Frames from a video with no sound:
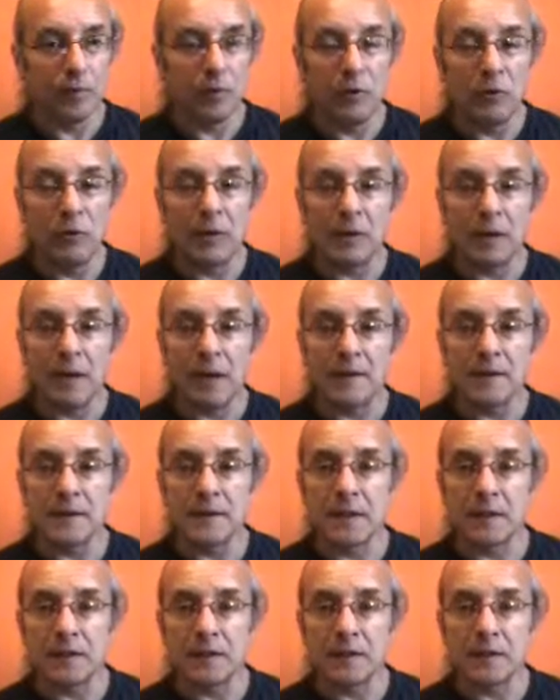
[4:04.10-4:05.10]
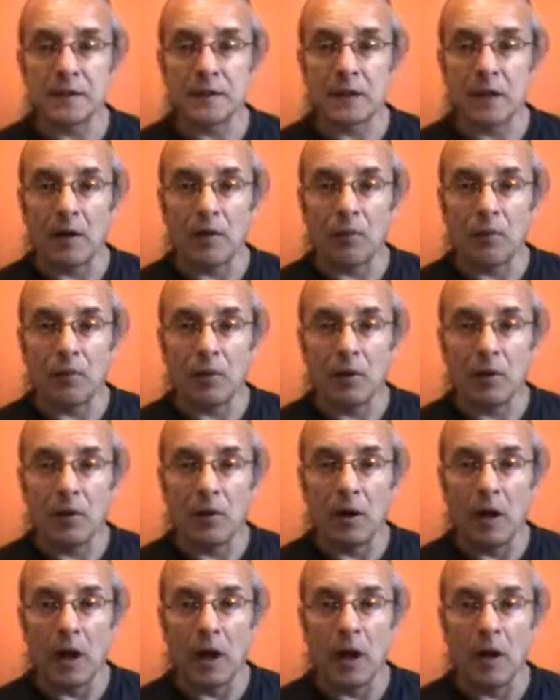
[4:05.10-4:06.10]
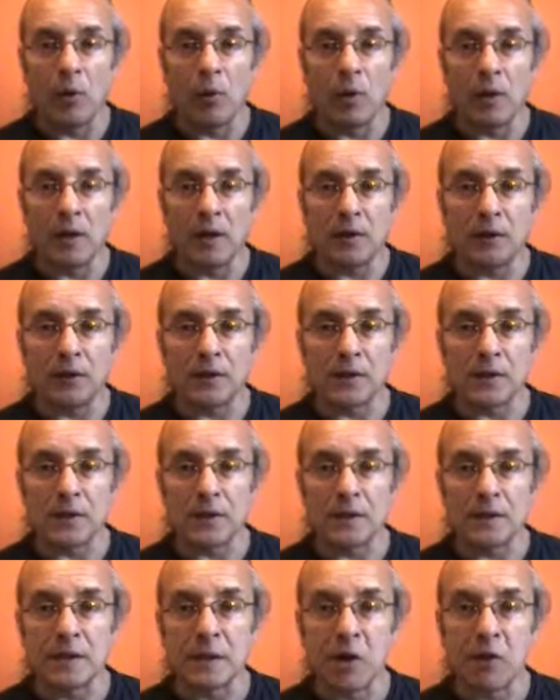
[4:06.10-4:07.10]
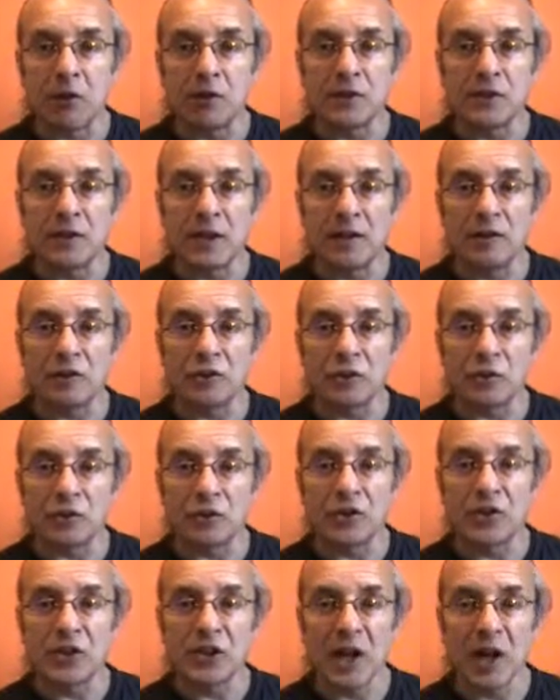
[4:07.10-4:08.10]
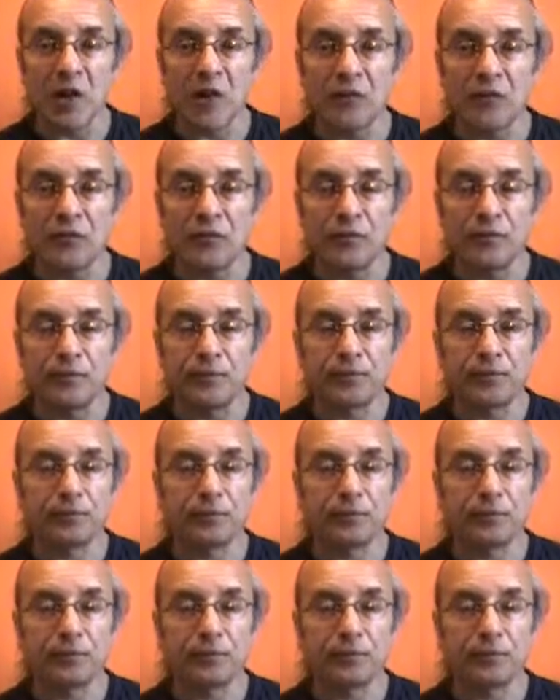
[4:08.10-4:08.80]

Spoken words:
we realize that this awareness is our essential self,